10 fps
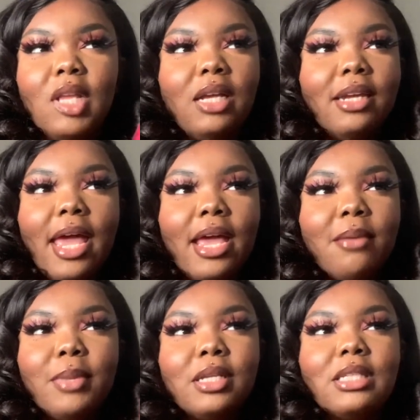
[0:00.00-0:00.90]

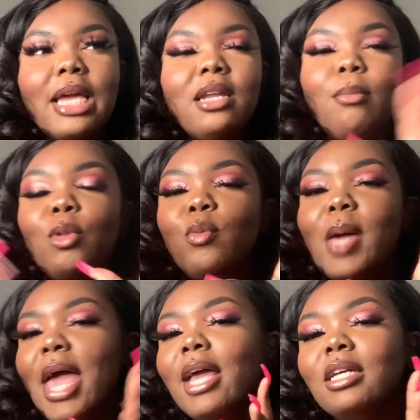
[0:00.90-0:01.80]
name, but it's like in a blue
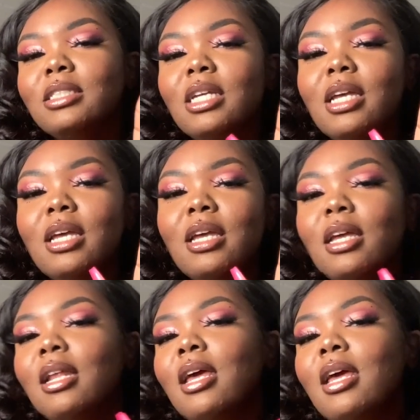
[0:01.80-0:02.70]

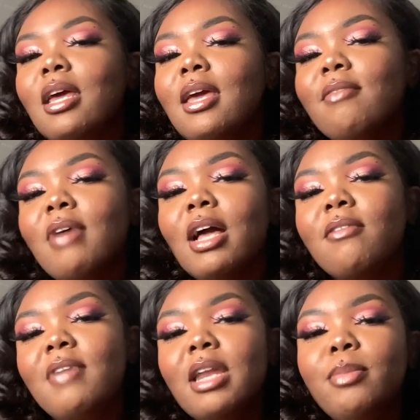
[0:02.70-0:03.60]
packaging. If I
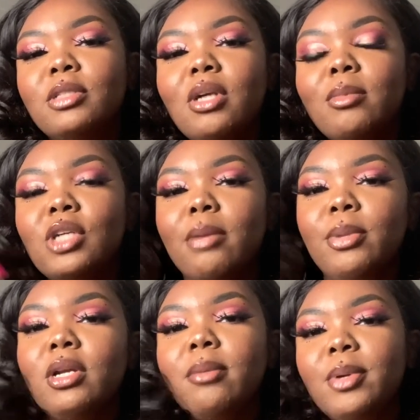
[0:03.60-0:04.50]
could find a picture, I'm gonna try to
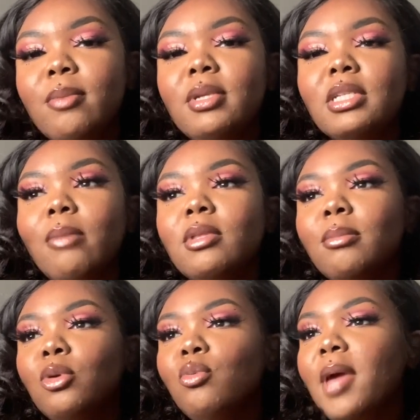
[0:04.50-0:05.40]
put it up here, but it's like with the
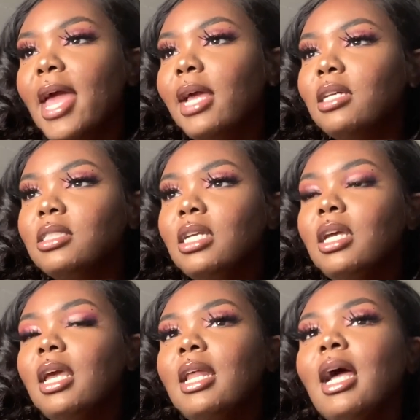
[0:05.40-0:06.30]
blue
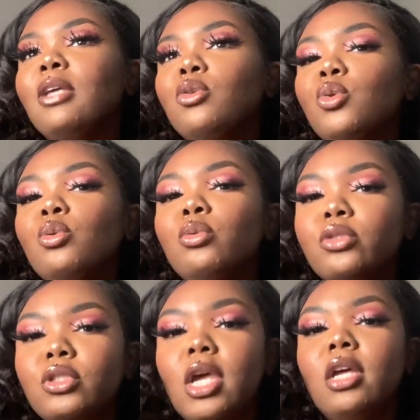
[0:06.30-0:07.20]
packaging. And I
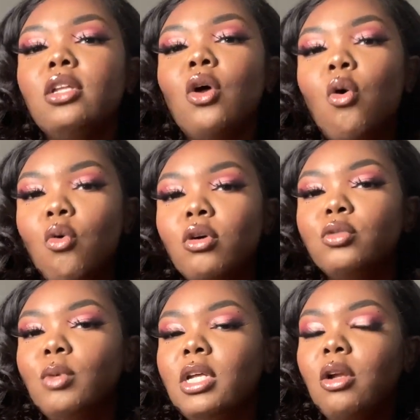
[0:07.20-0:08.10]
used the orange
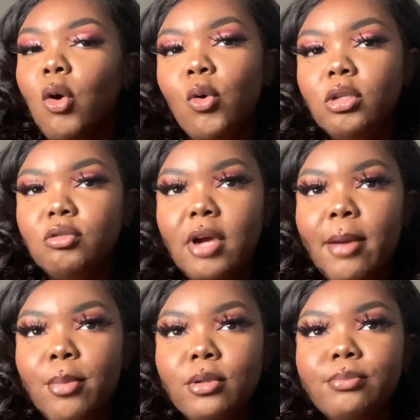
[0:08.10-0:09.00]
one and the orange
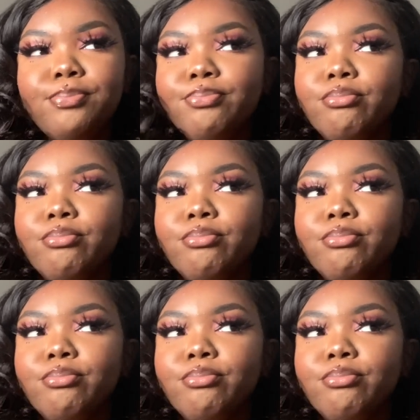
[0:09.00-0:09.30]
wrapper.